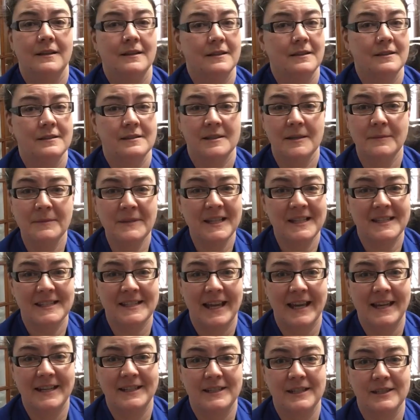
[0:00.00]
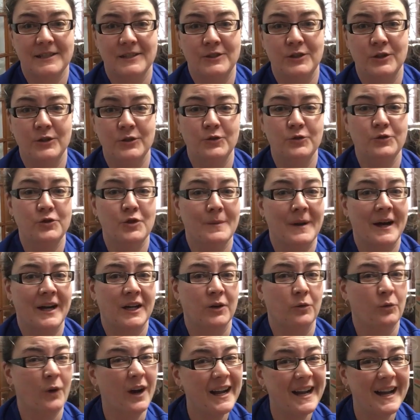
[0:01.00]
Something scientists do, no matter
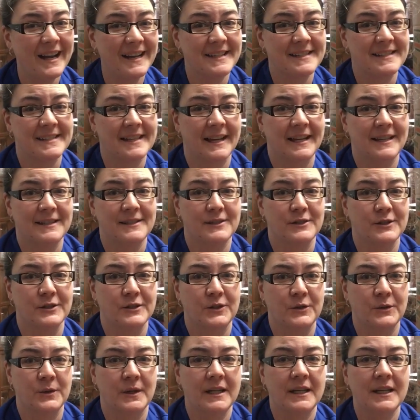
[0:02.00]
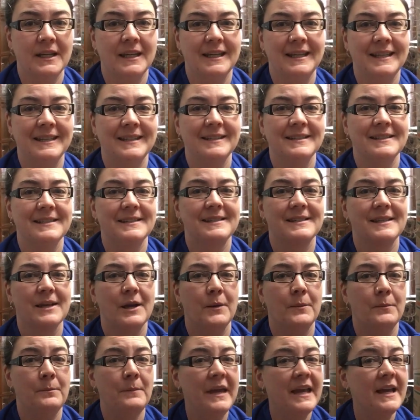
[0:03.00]
what kind of science they're doing, is
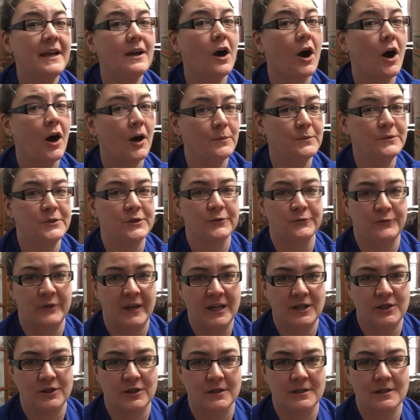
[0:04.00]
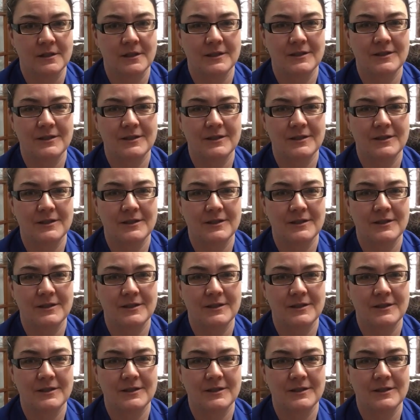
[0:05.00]
make observations.